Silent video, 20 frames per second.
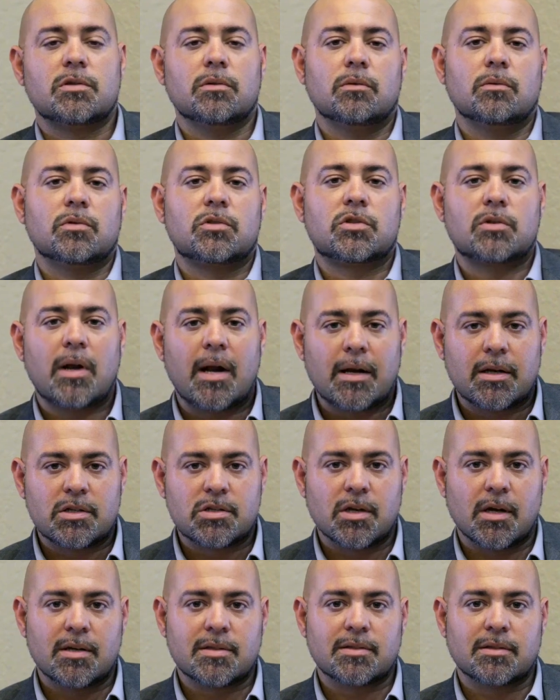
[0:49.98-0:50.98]
to
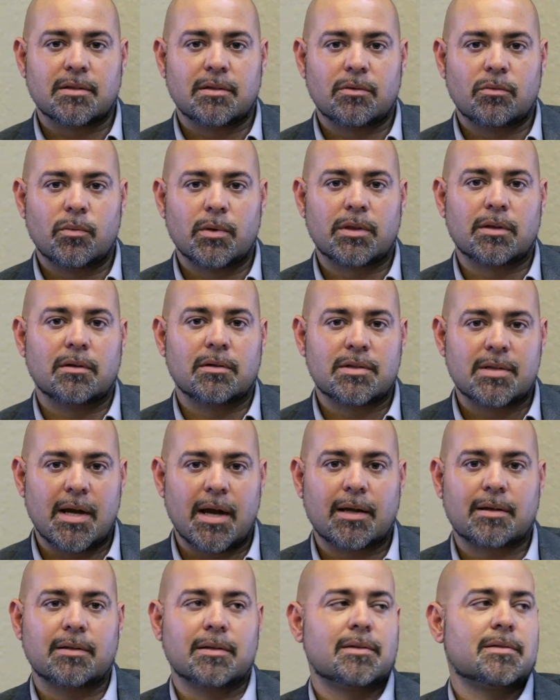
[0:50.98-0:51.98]
strategizing with their
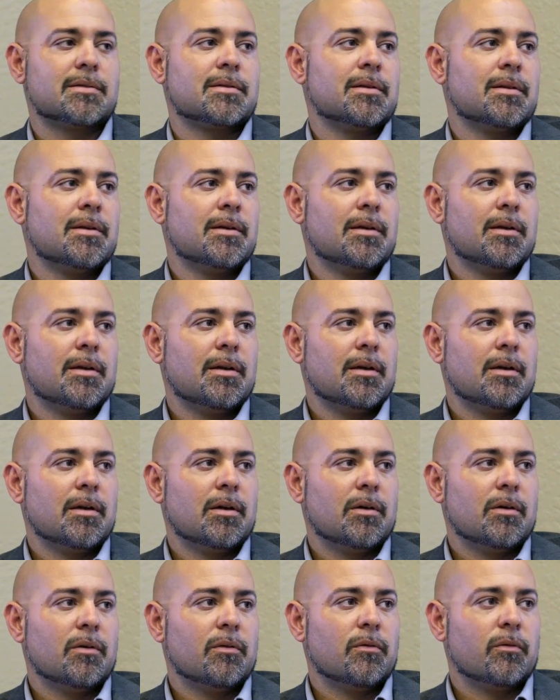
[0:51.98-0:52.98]
tactics
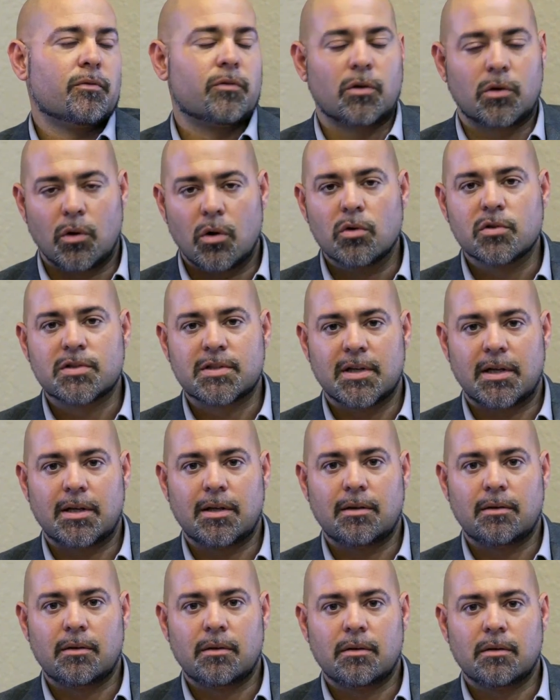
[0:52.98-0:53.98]
for goal
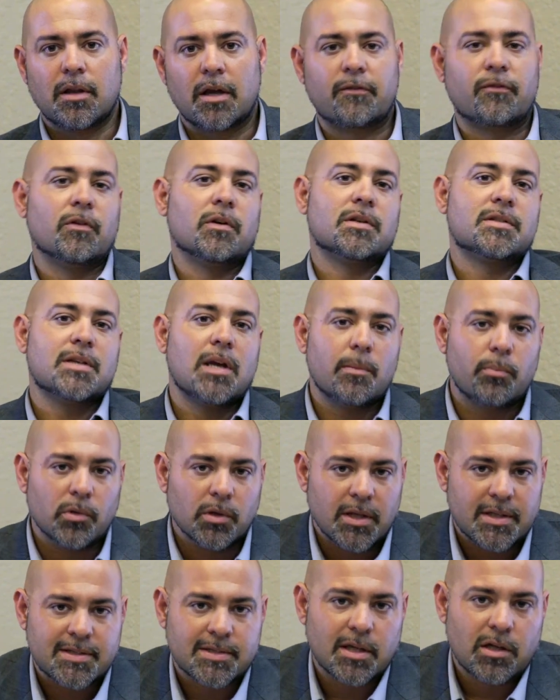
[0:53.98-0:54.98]
setting. Like, for example,
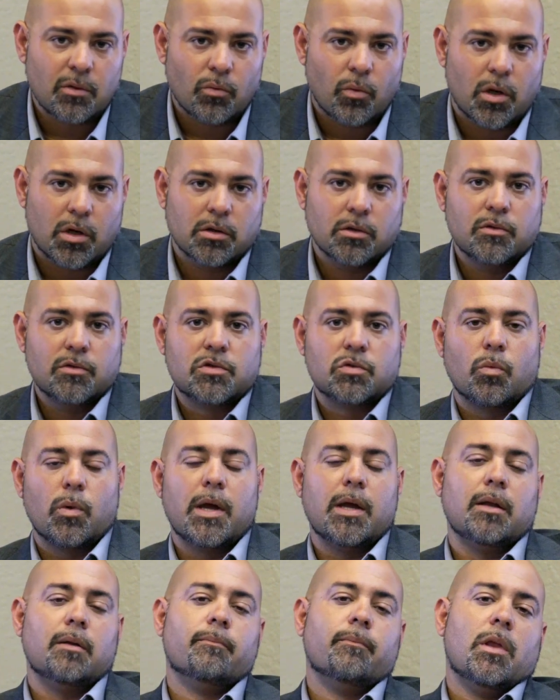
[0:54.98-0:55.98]
let's say you want to lose
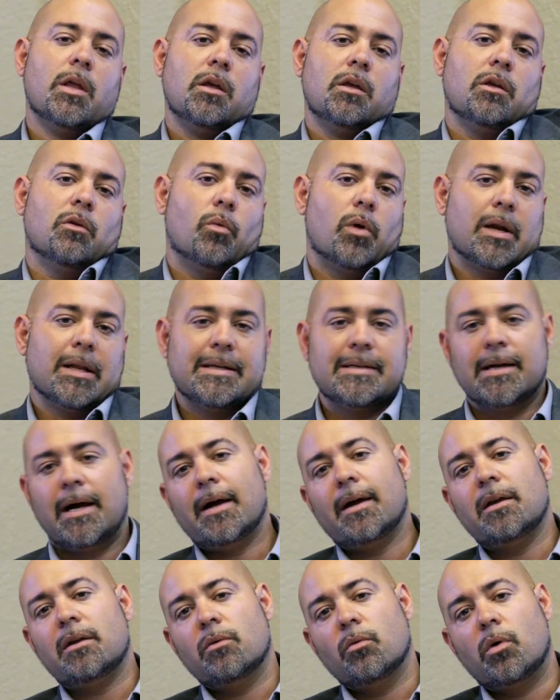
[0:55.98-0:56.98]
weight, you want to
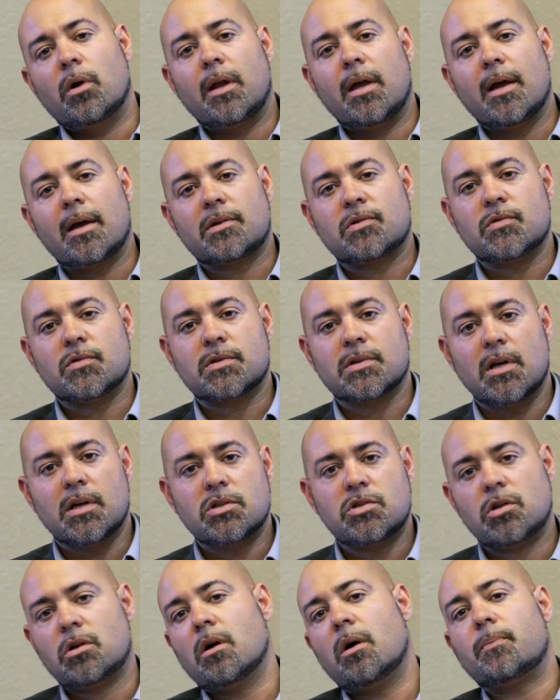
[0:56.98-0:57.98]
diet, you want to
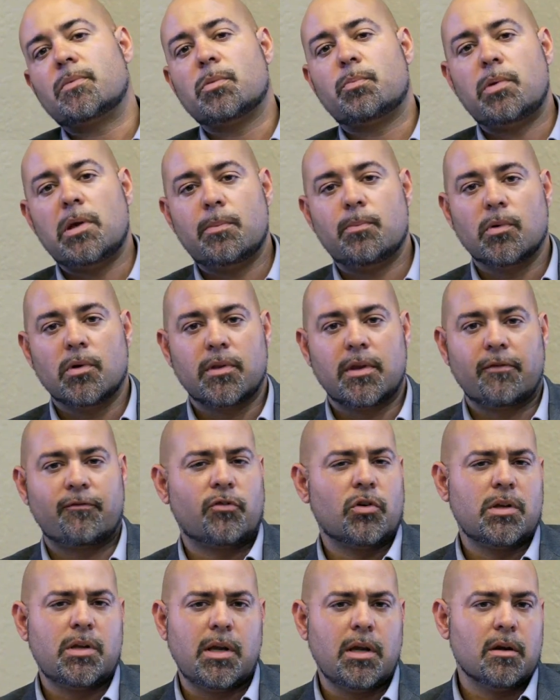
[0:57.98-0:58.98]
exercise. You go up to people that
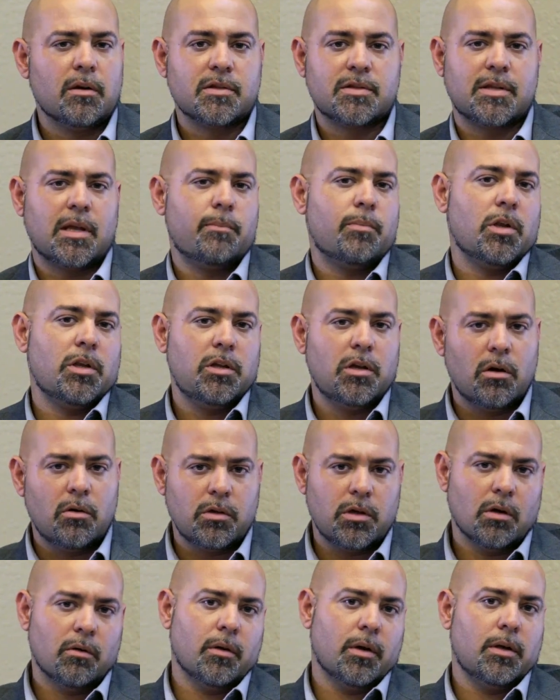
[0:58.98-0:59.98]
for years they've been
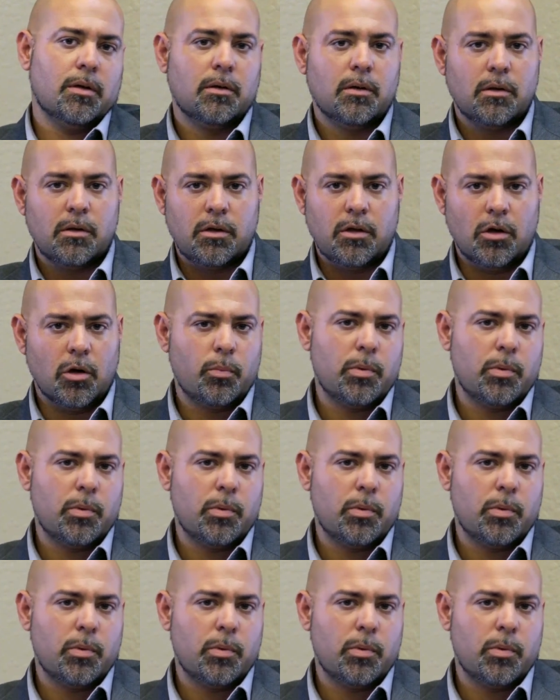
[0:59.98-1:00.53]
yo-yoing. You know,